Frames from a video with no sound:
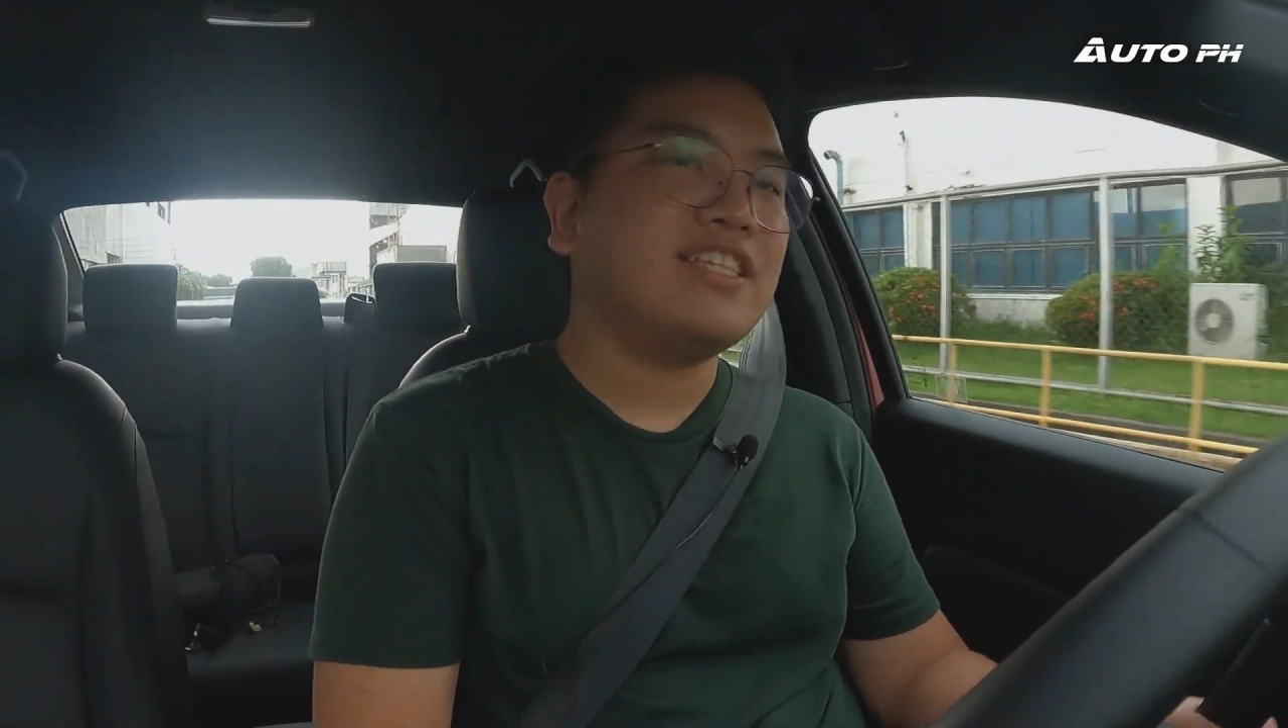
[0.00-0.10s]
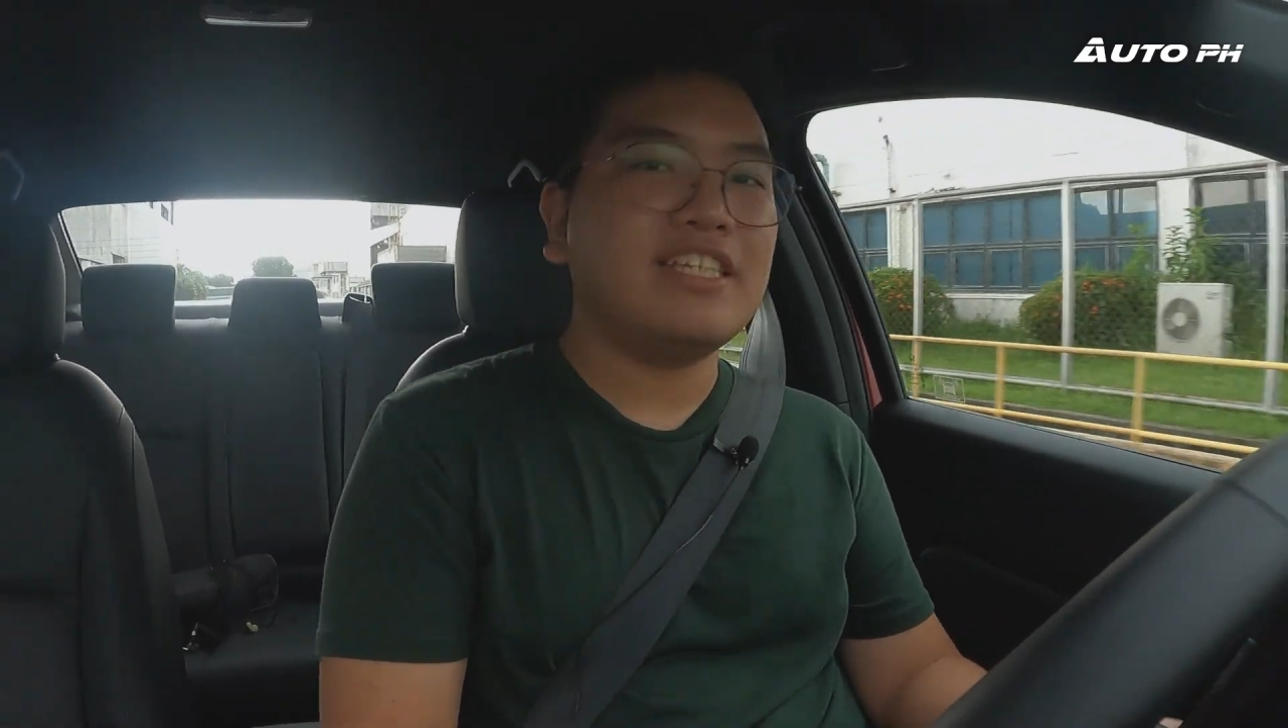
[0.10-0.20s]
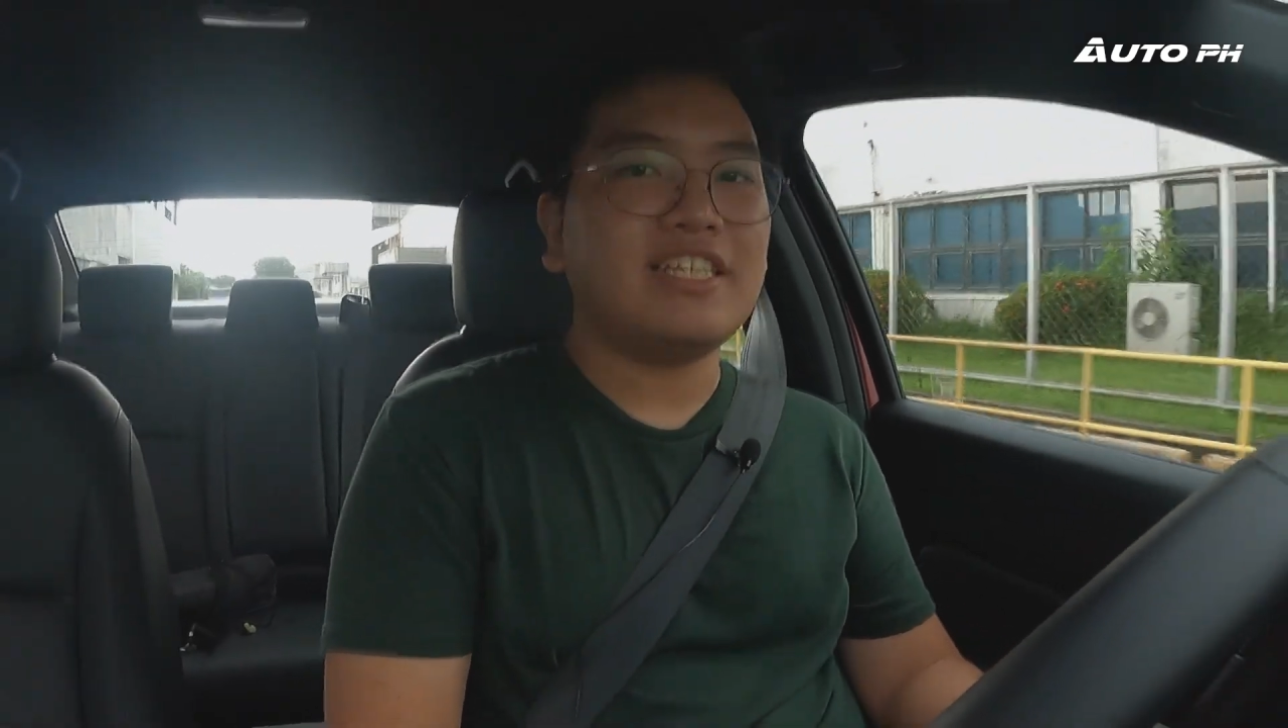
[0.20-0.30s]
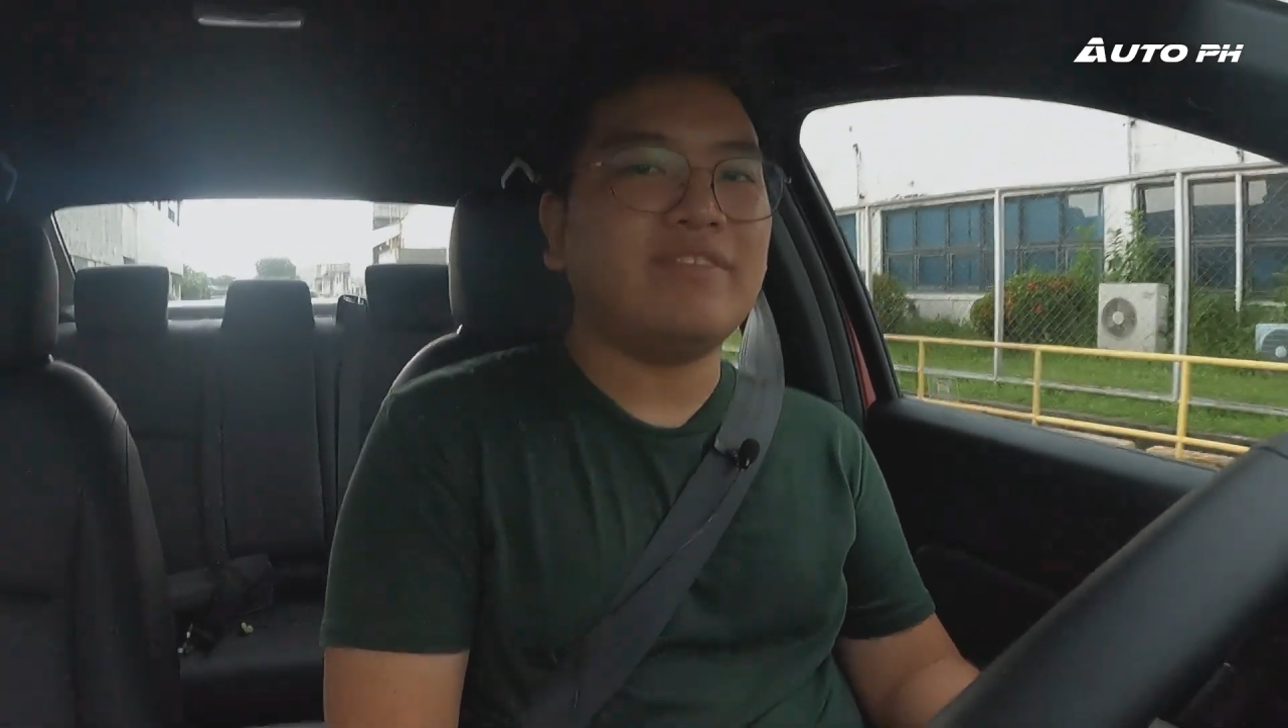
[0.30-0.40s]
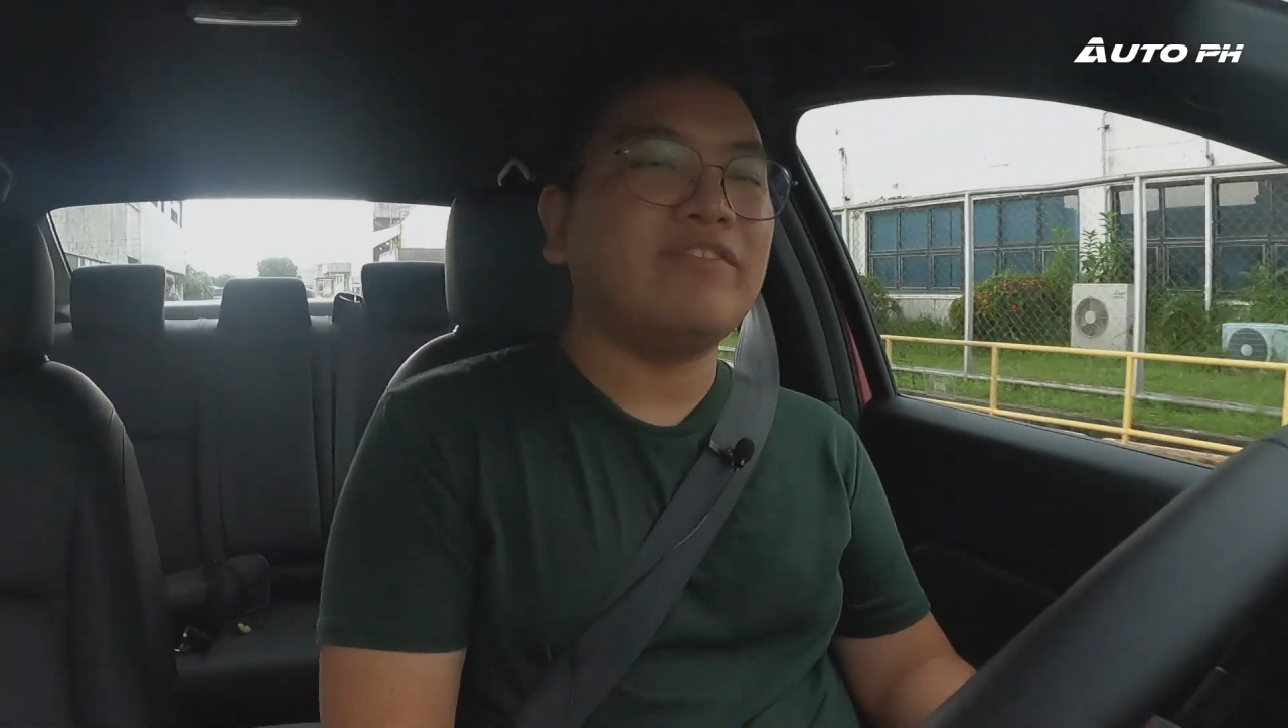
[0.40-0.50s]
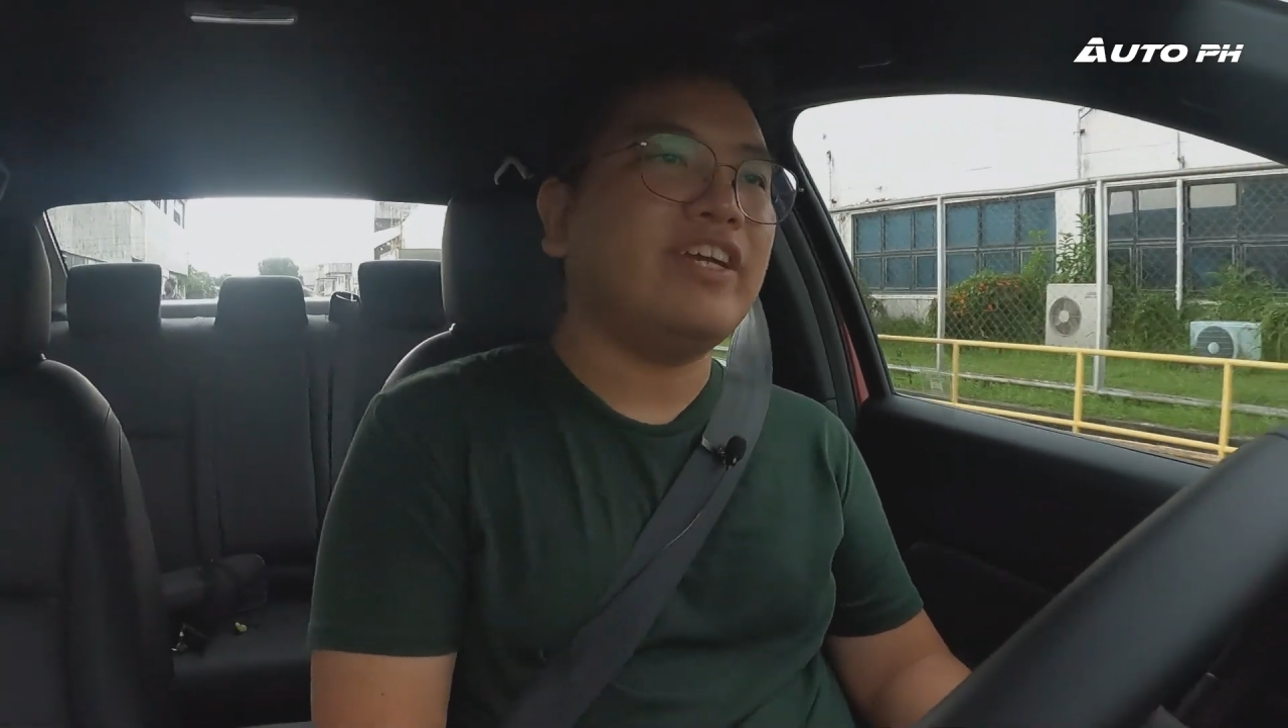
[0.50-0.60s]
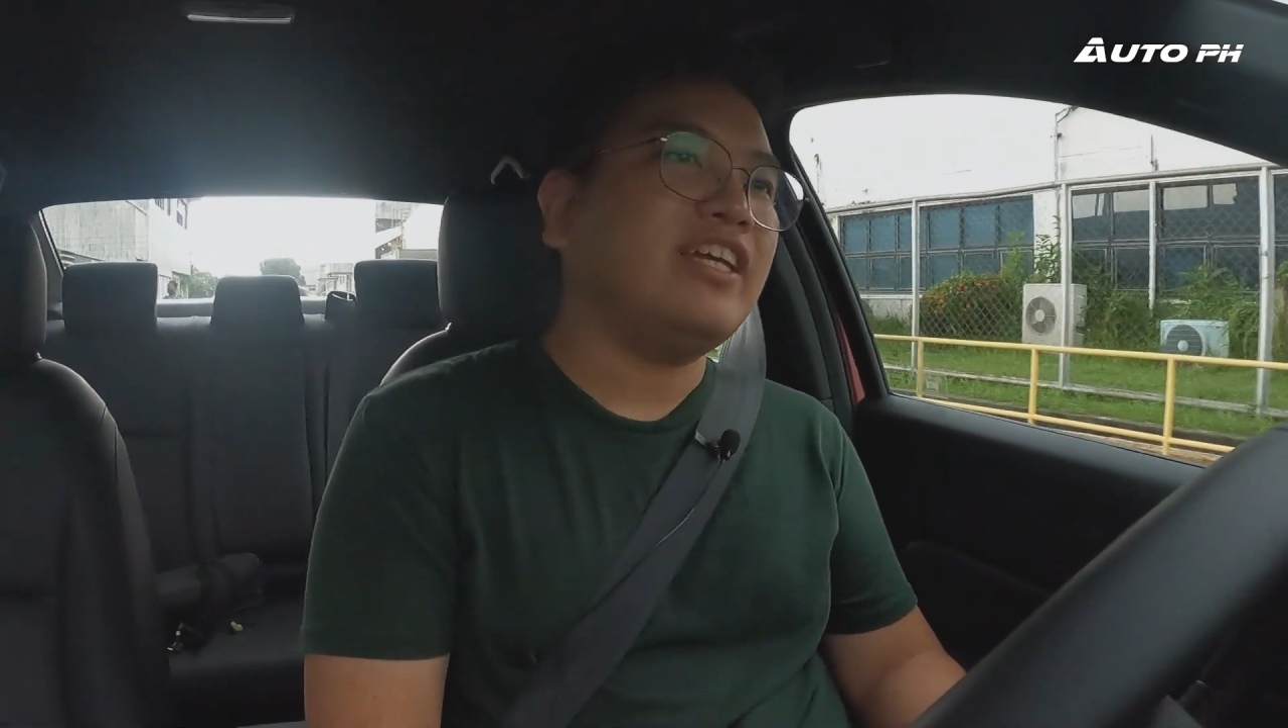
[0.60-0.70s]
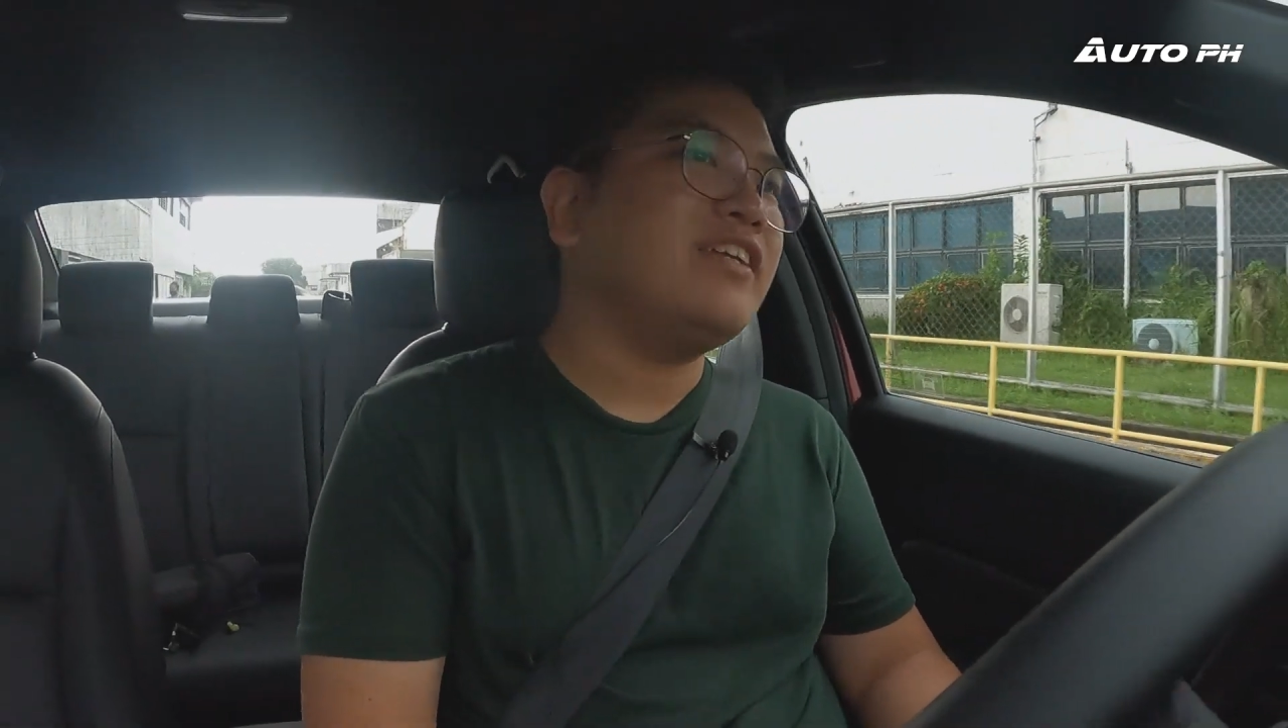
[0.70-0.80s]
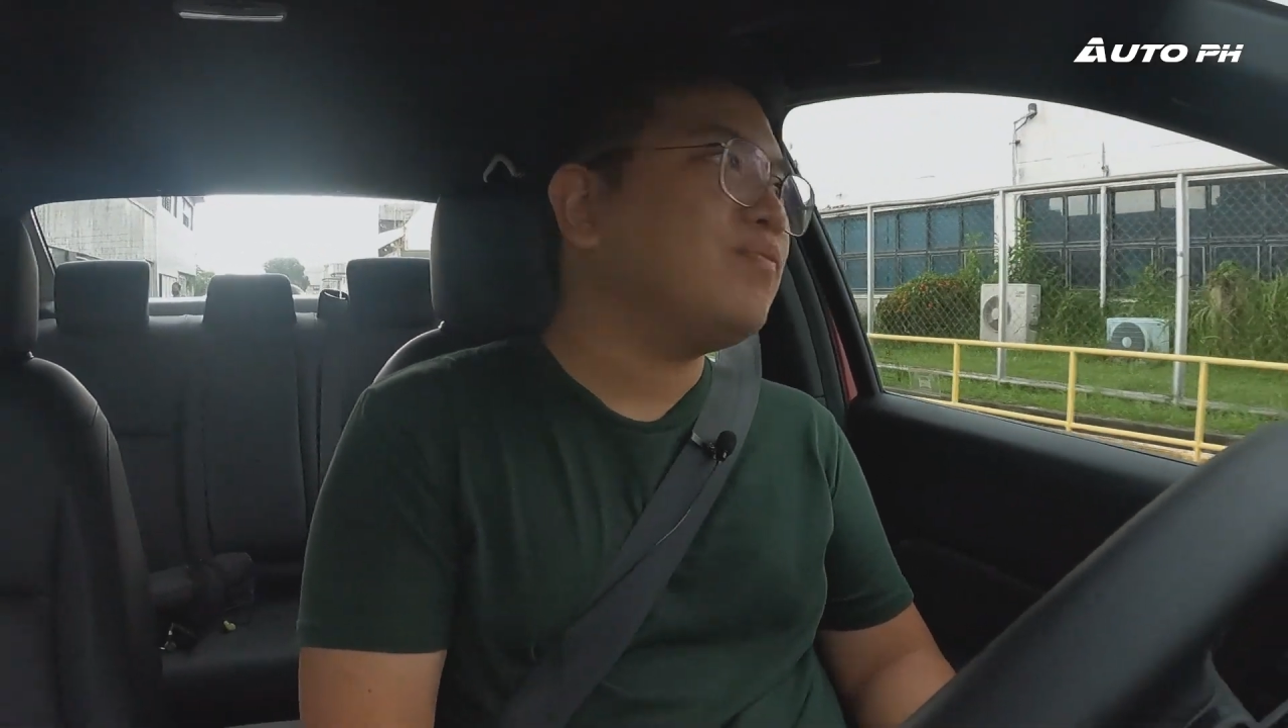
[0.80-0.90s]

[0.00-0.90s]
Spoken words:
the same way.